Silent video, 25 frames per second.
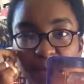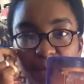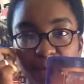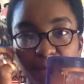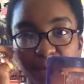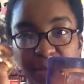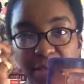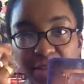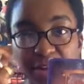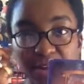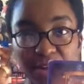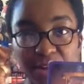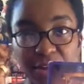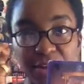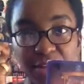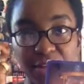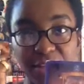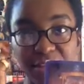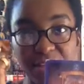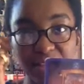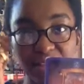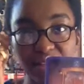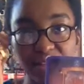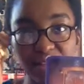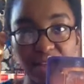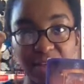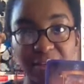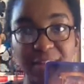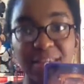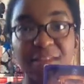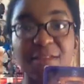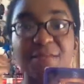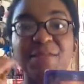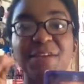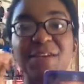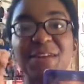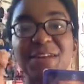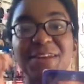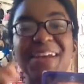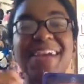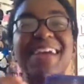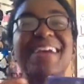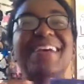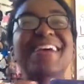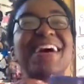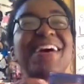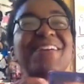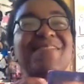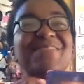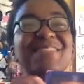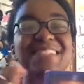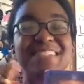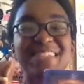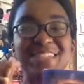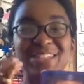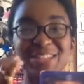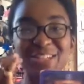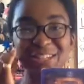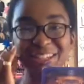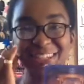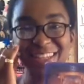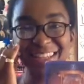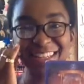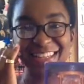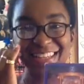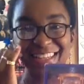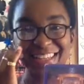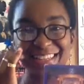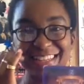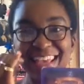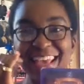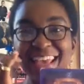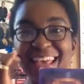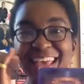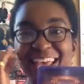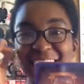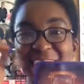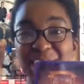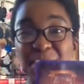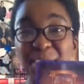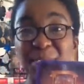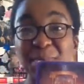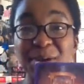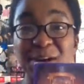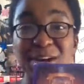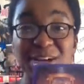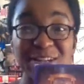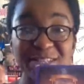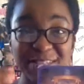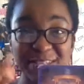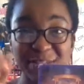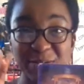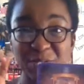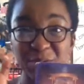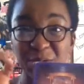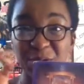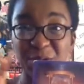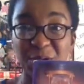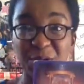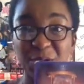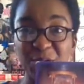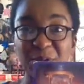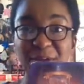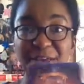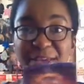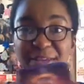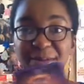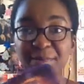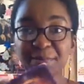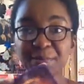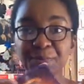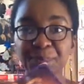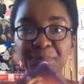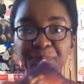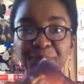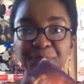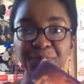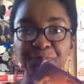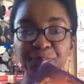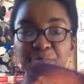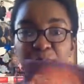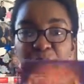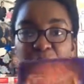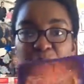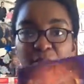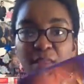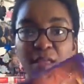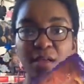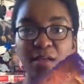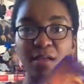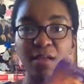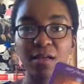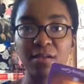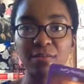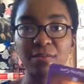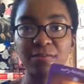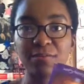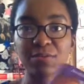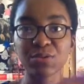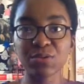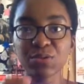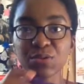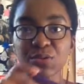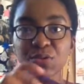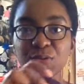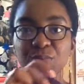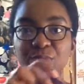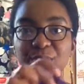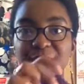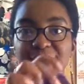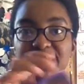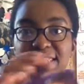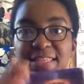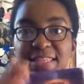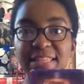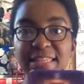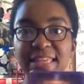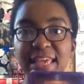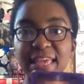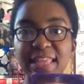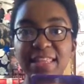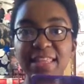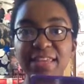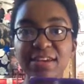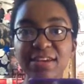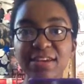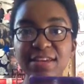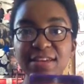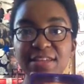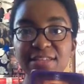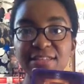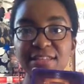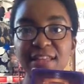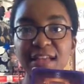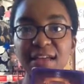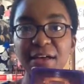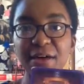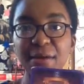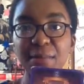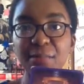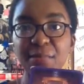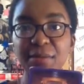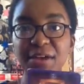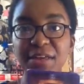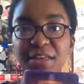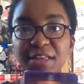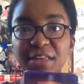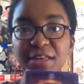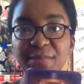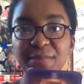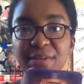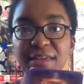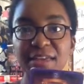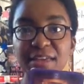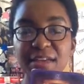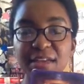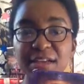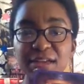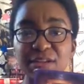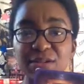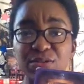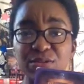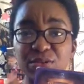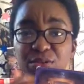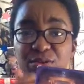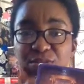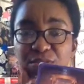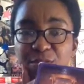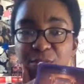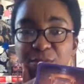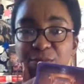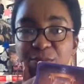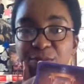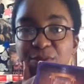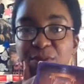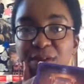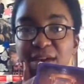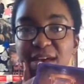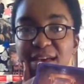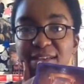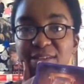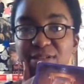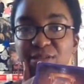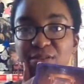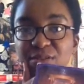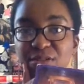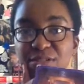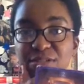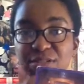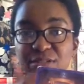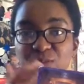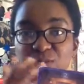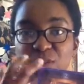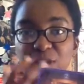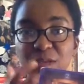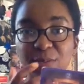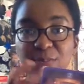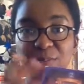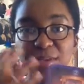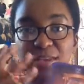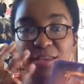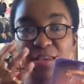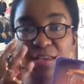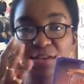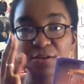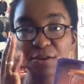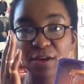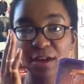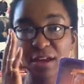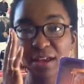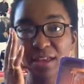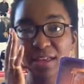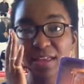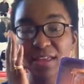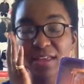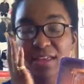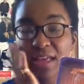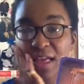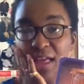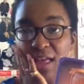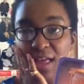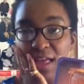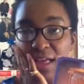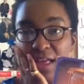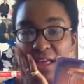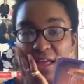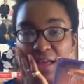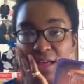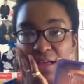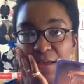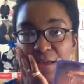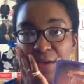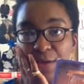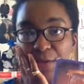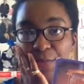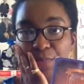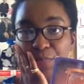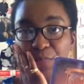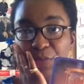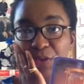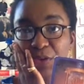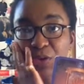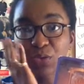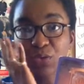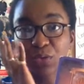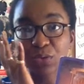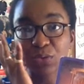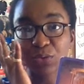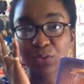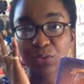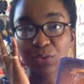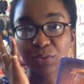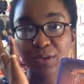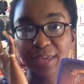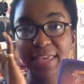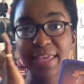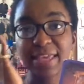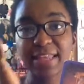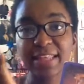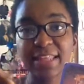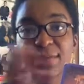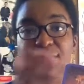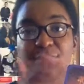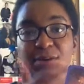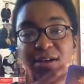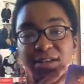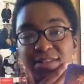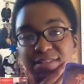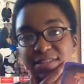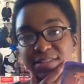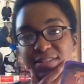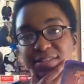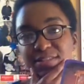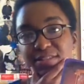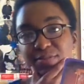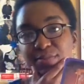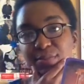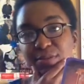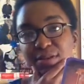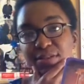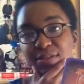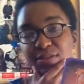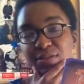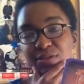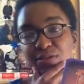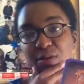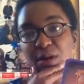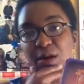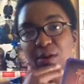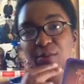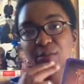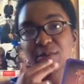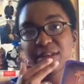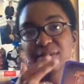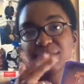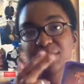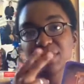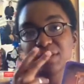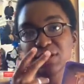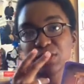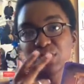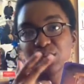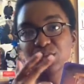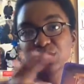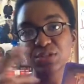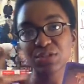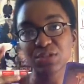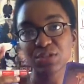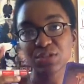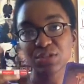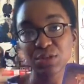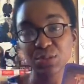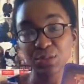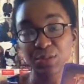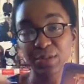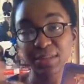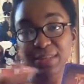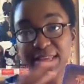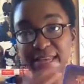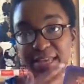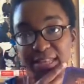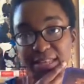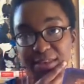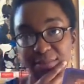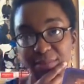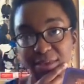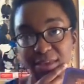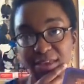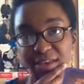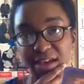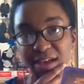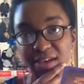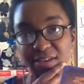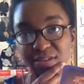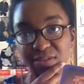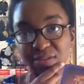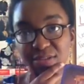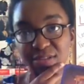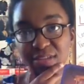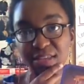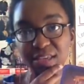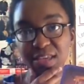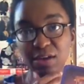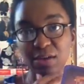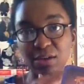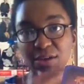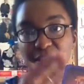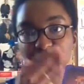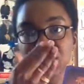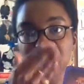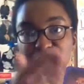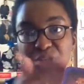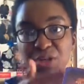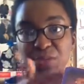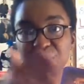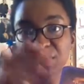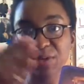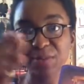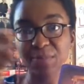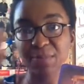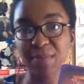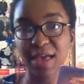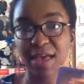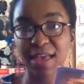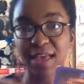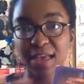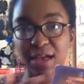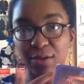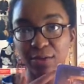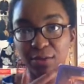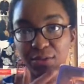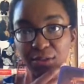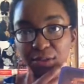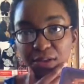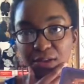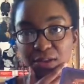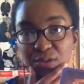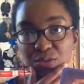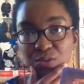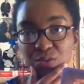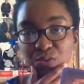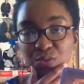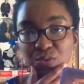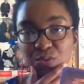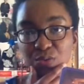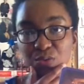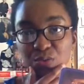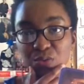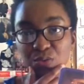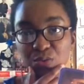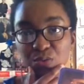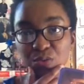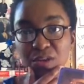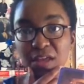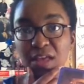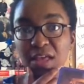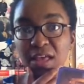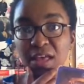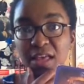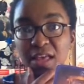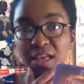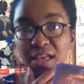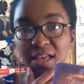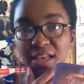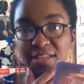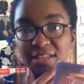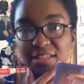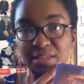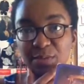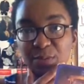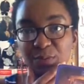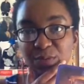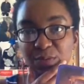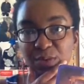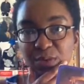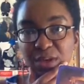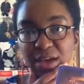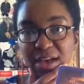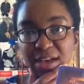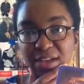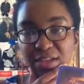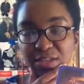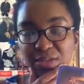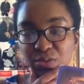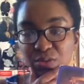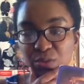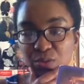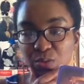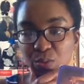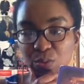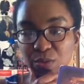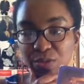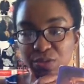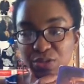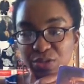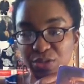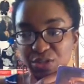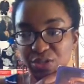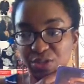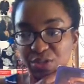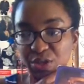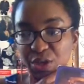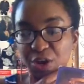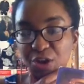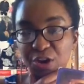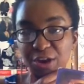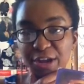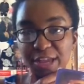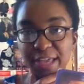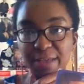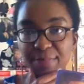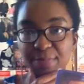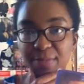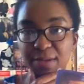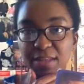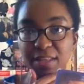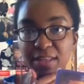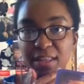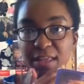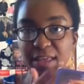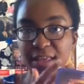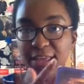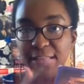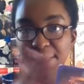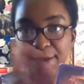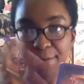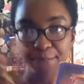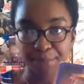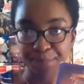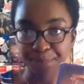better conversationalists in person, one-on-one. So basically, and there is, like, a breakup here, so some of you guys are just weeping and crying. You're going through a healing process this month, so I wouldn't be too concerned with dating, my guys are saying, or, like, jumping back out there too soon, because some of you guys do want to just hurry up and, like,